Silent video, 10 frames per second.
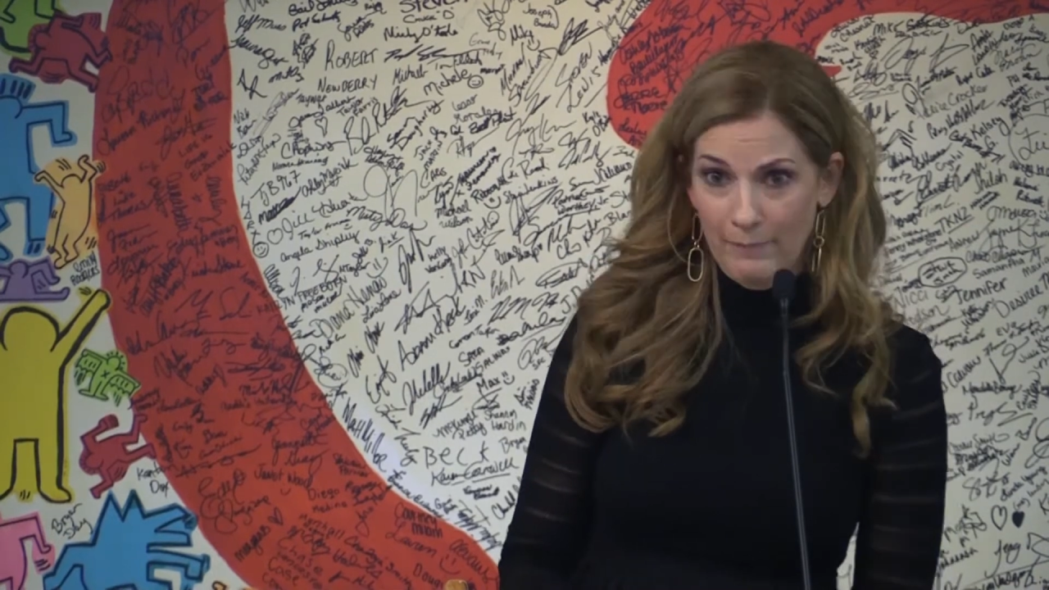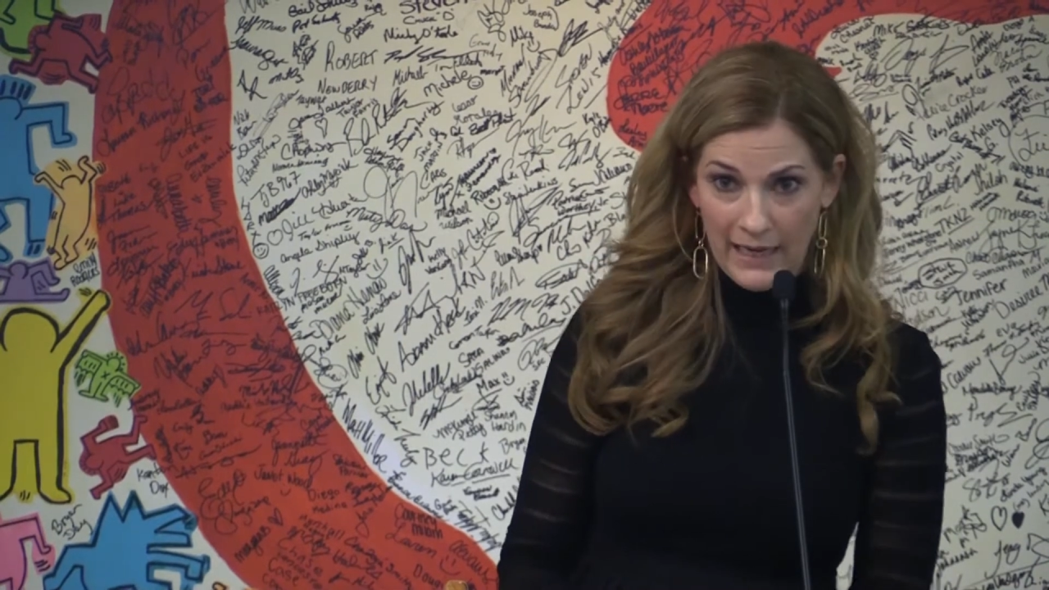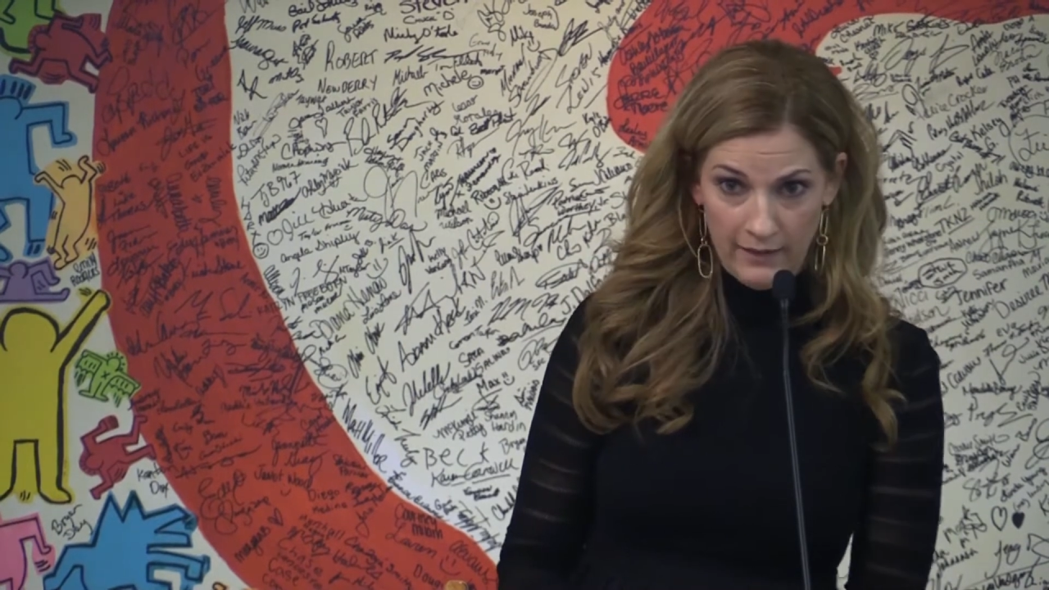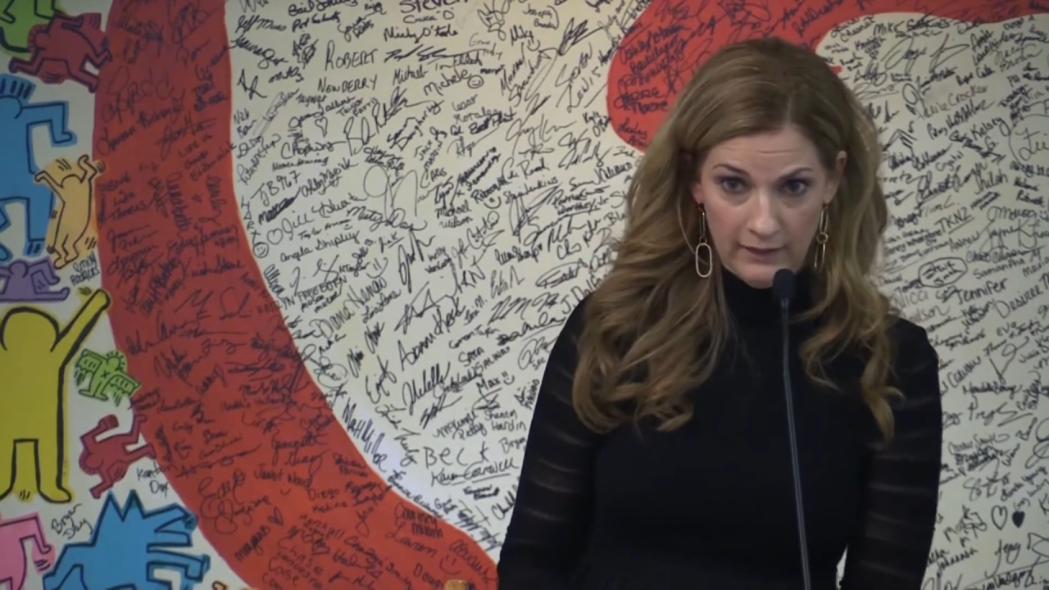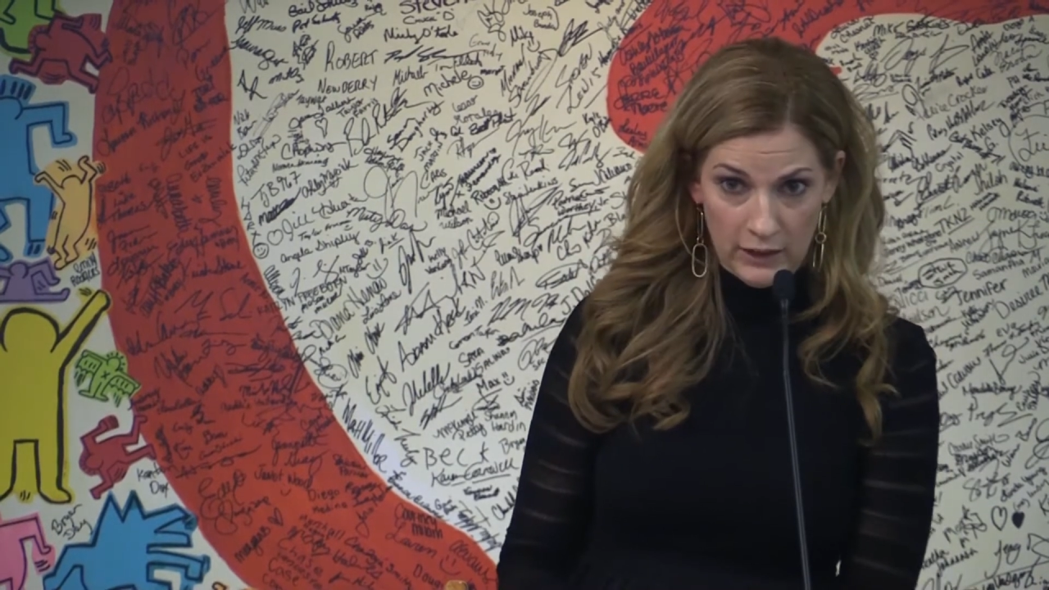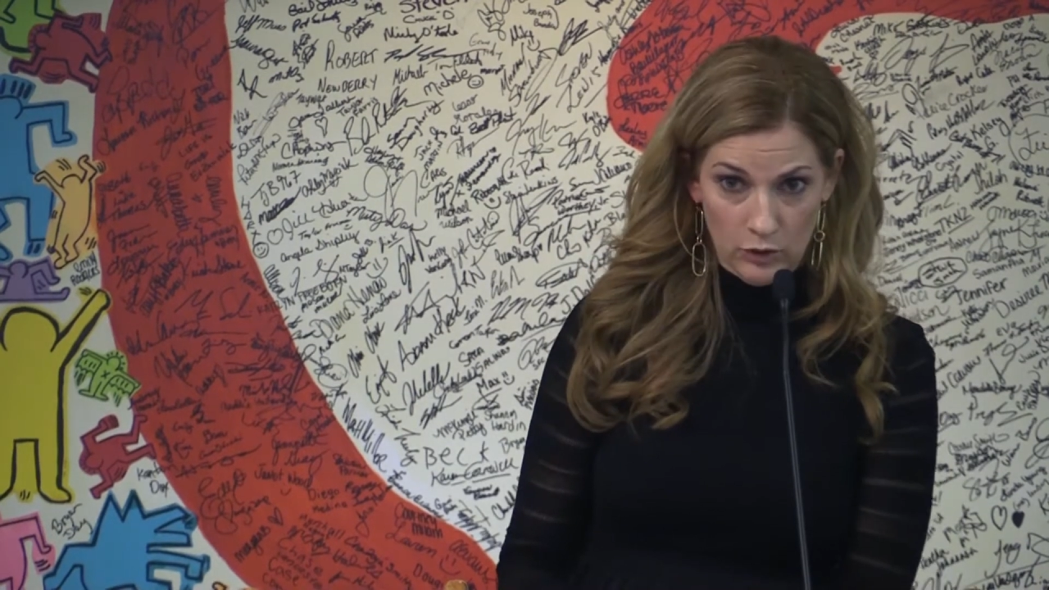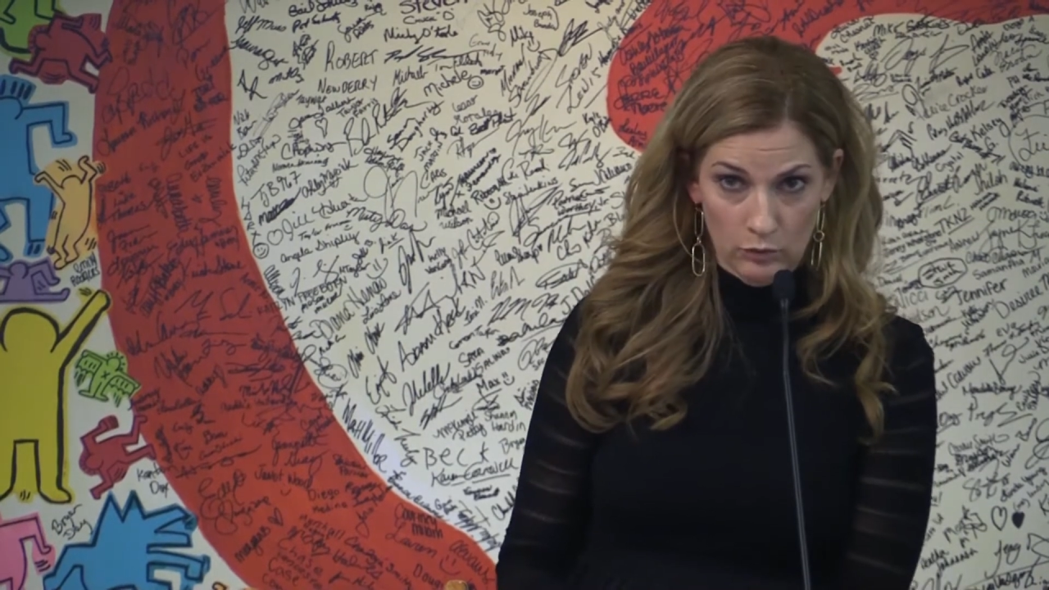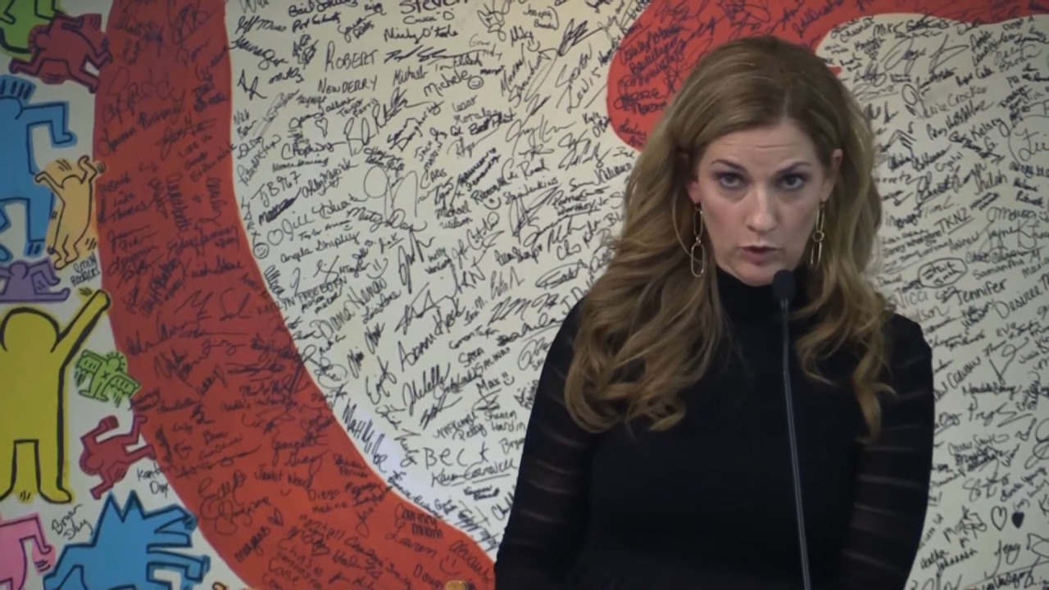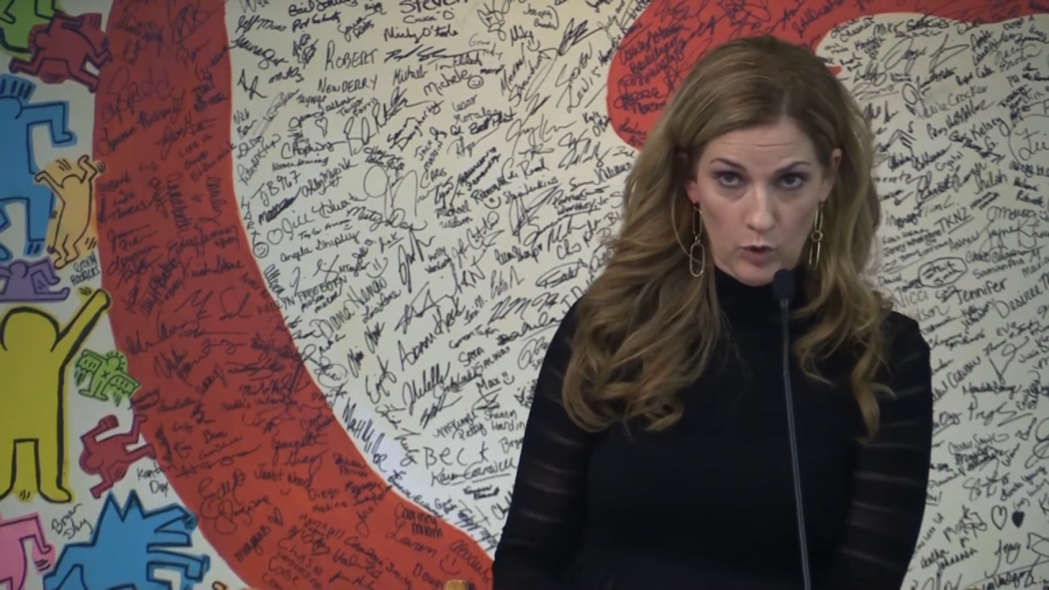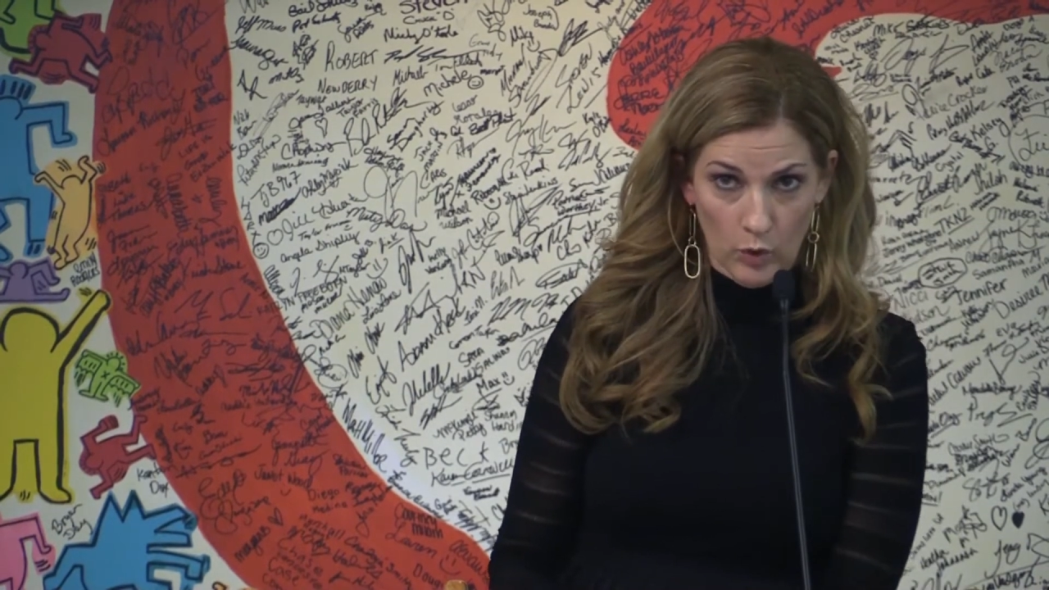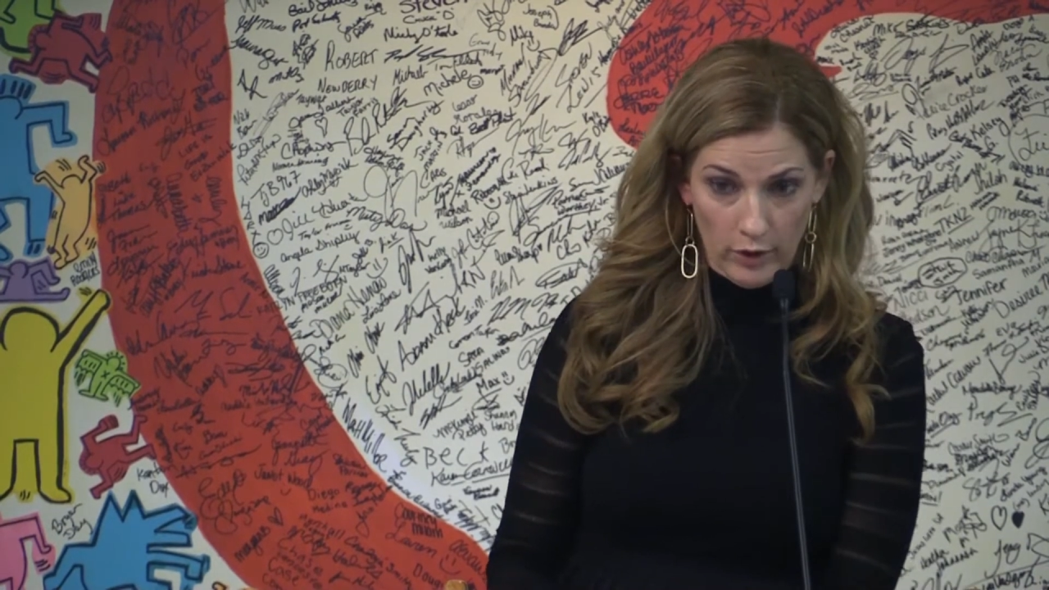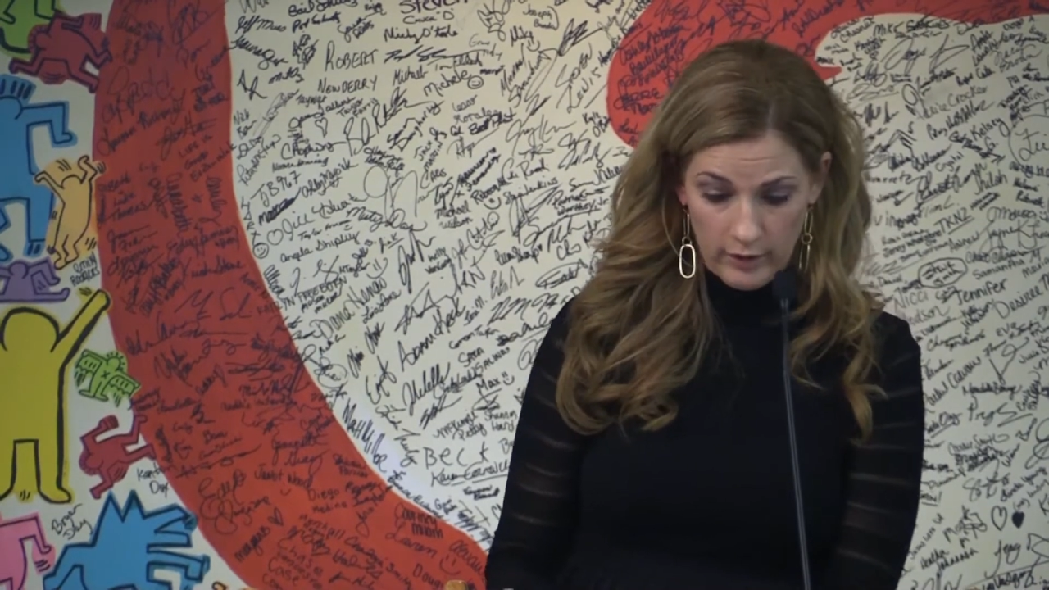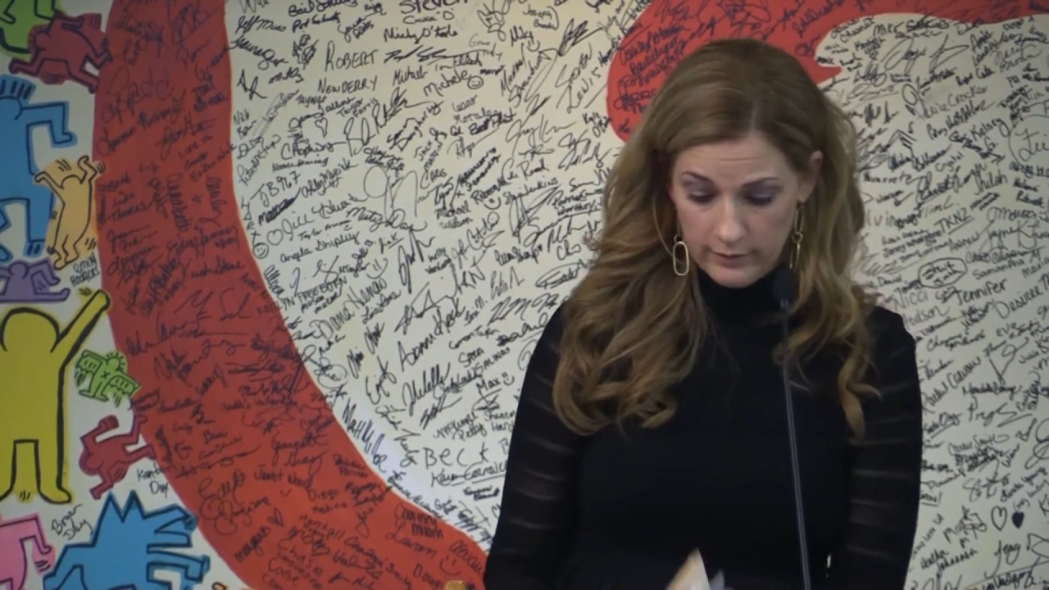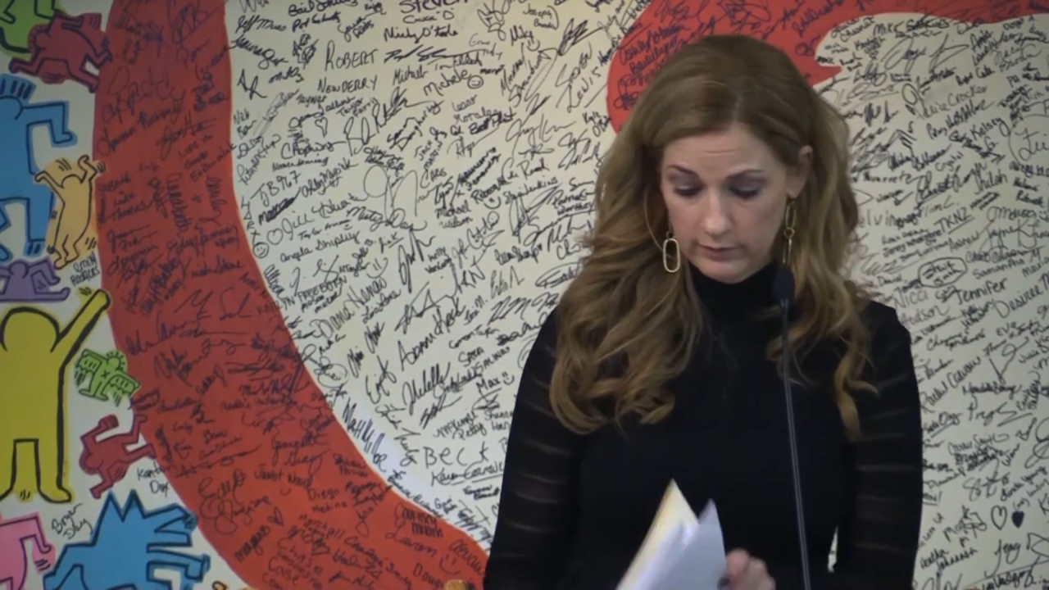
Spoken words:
manly unicorn.